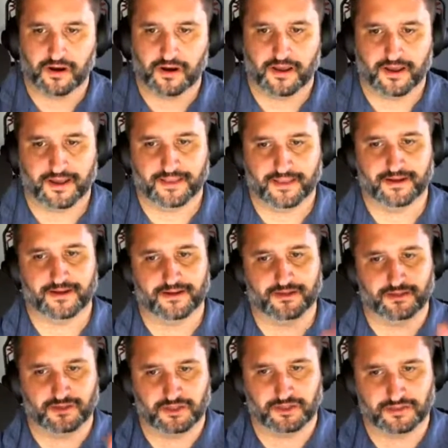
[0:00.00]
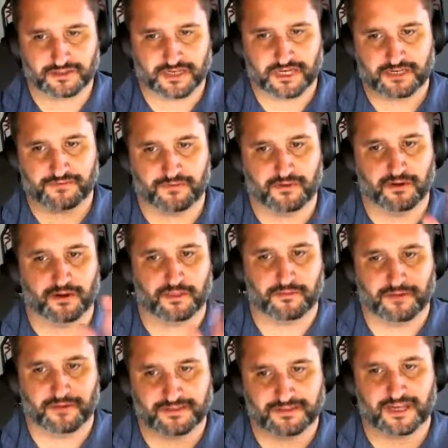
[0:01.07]
and then I'm going to do 2/4,
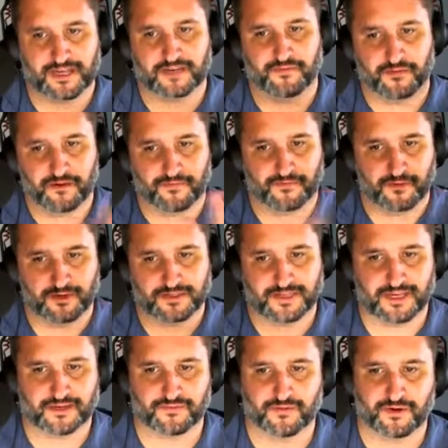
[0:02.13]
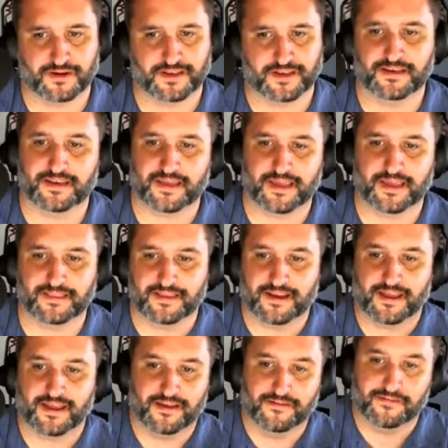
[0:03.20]
3/4, 4/4 to indicate that I
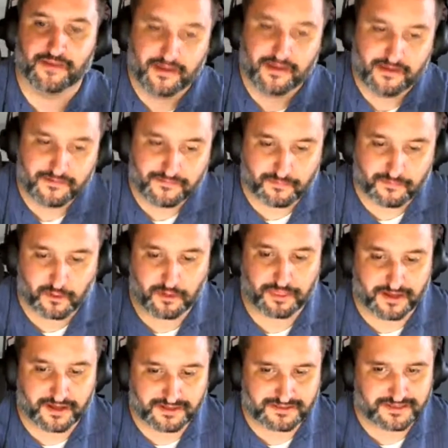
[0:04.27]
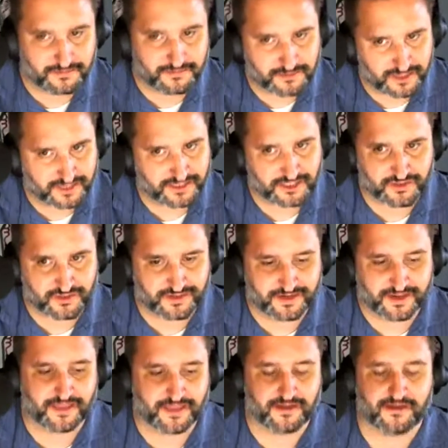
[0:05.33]
have 4 thoughts that I'm trying to string
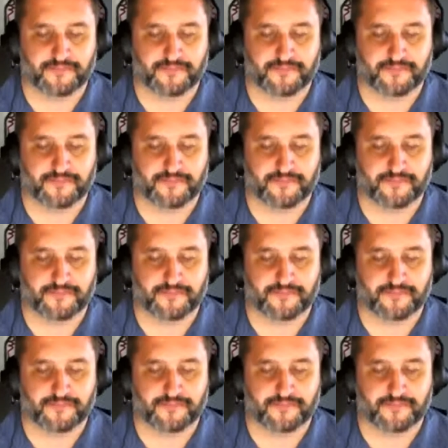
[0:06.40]
together.